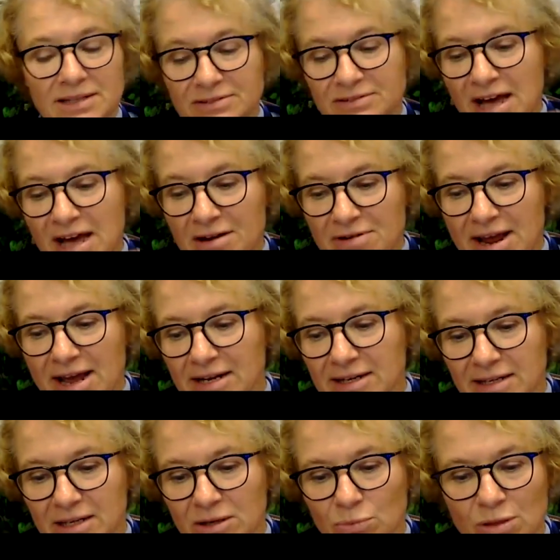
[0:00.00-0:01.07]

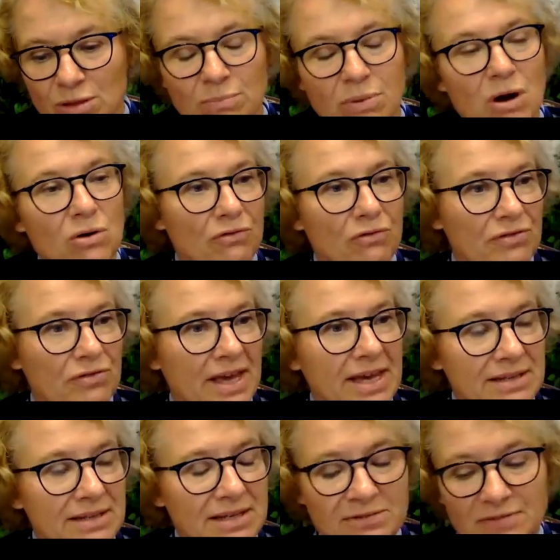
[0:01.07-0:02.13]
directly with both
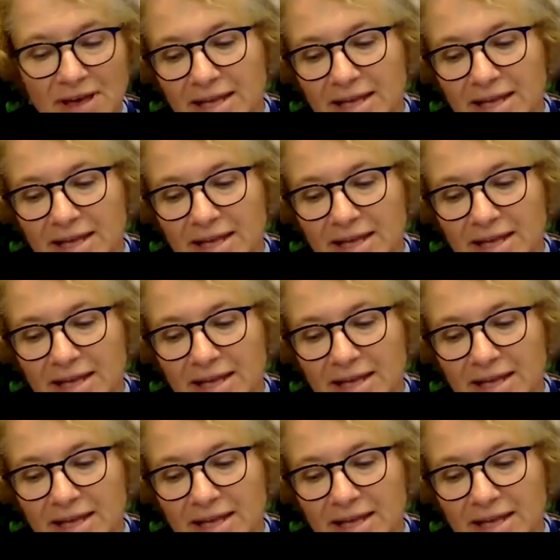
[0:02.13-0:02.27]
native